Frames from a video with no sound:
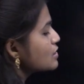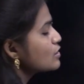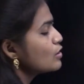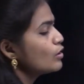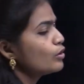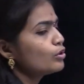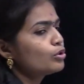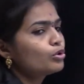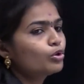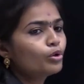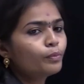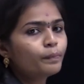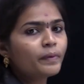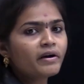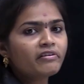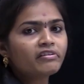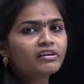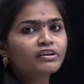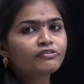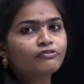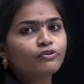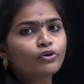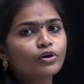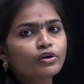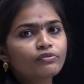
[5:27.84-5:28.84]
so 2
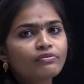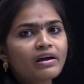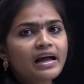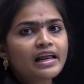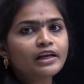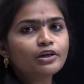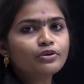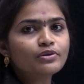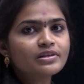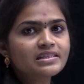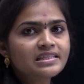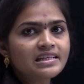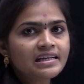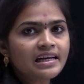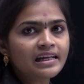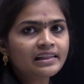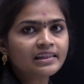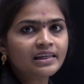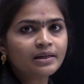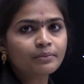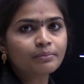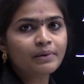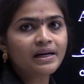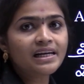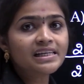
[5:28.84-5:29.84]
power 4 value is
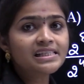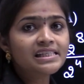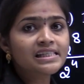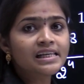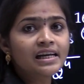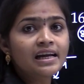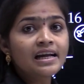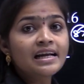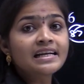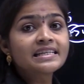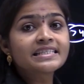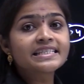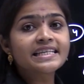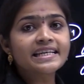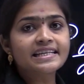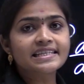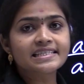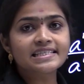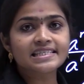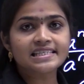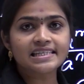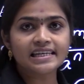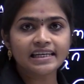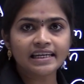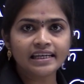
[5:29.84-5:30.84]
nothing but
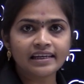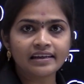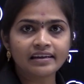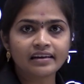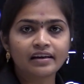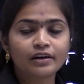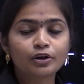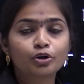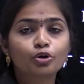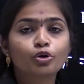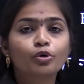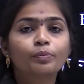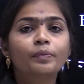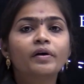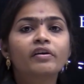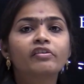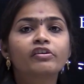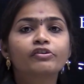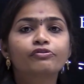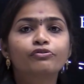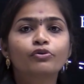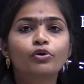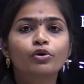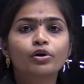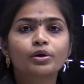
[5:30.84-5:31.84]
16. 2
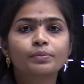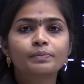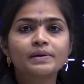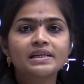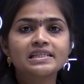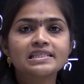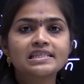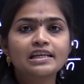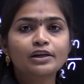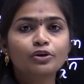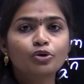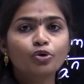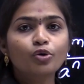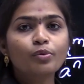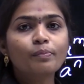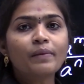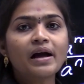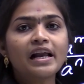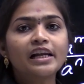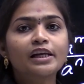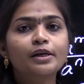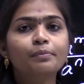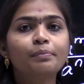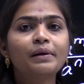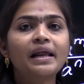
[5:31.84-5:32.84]
power 4 means 2
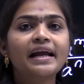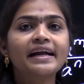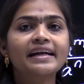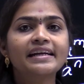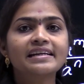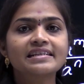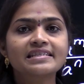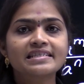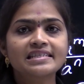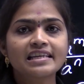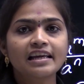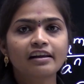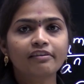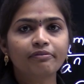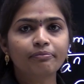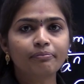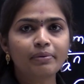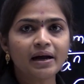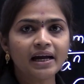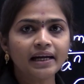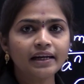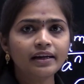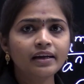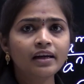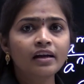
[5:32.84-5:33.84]
multiplied itself
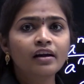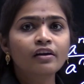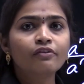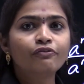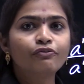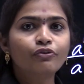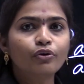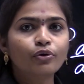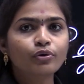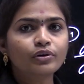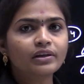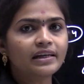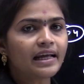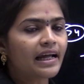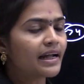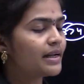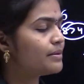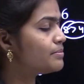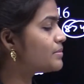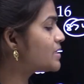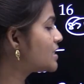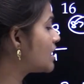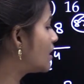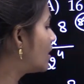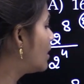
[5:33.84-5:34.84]
by 4
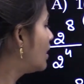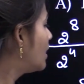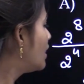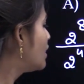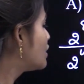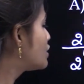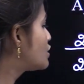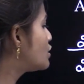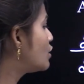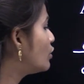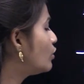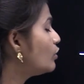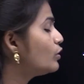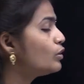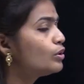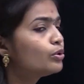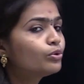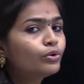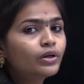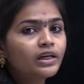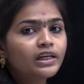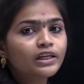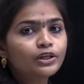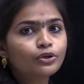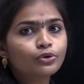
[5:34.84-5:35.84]
times. So
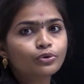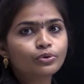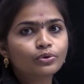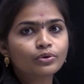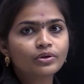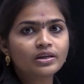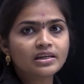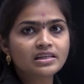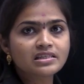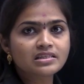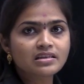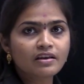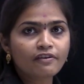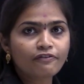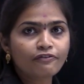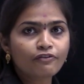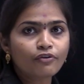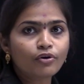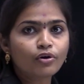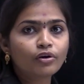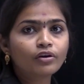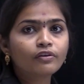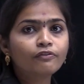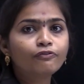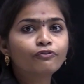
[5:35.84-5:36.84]
2 into 2 is
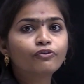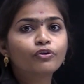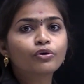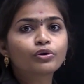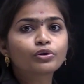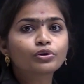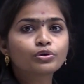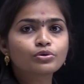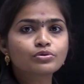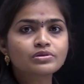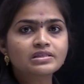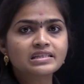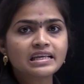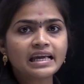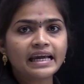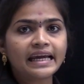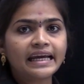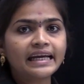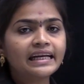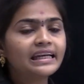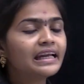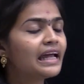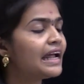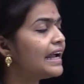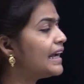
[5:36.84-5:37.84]
4, 4 to
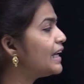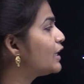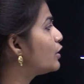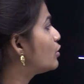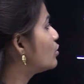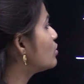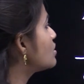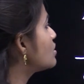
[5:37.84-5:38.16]
8, 8